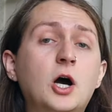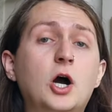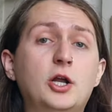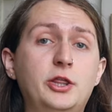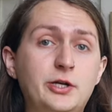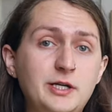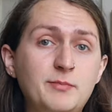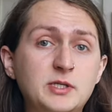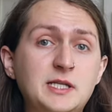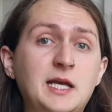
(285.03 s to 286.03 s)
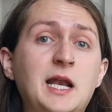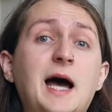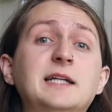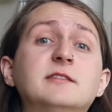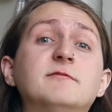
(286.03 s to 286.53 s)
Our 30%
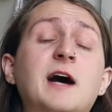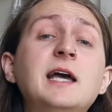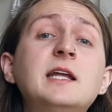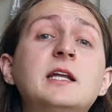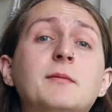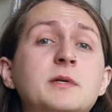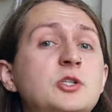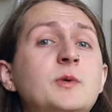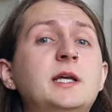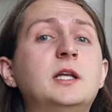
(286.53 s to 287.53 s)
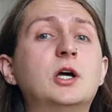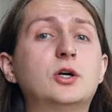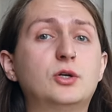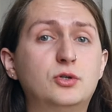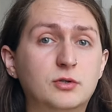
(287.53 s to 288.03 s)
I divided
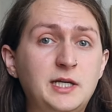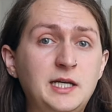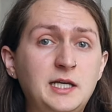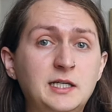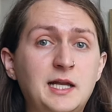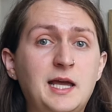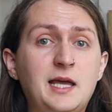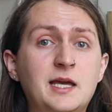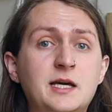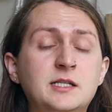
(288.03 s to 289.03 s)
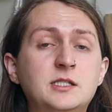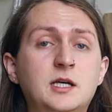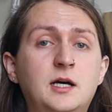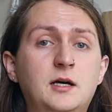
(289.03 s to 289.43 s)
between green and